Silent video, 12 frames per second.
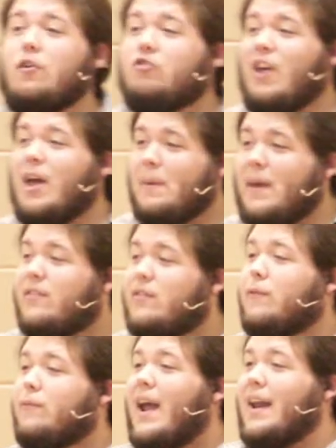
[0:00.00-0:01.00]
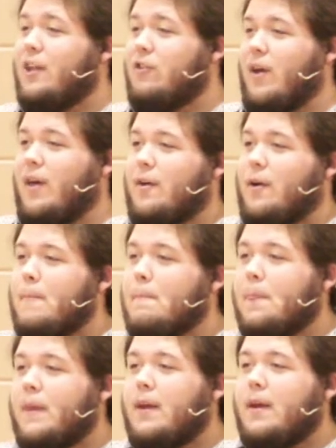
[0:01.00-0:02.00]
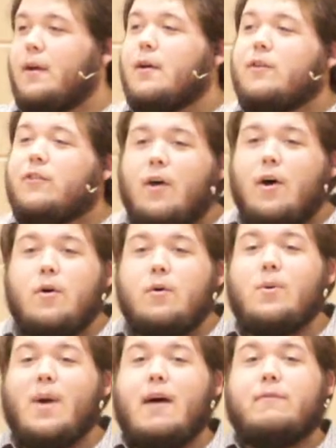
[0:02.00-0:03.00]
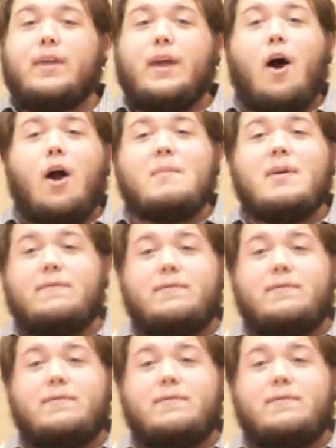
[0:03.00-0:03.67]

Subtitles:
champions to fight each other. So you have the army of